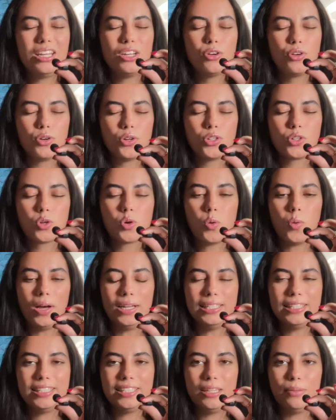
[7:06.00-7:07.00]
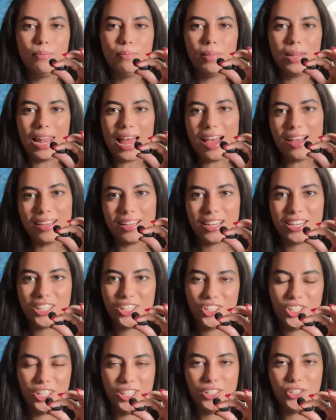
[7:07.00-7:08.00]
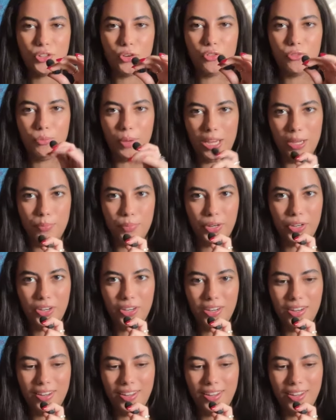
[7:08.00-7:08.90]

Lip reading: good quality blank sheet of paper.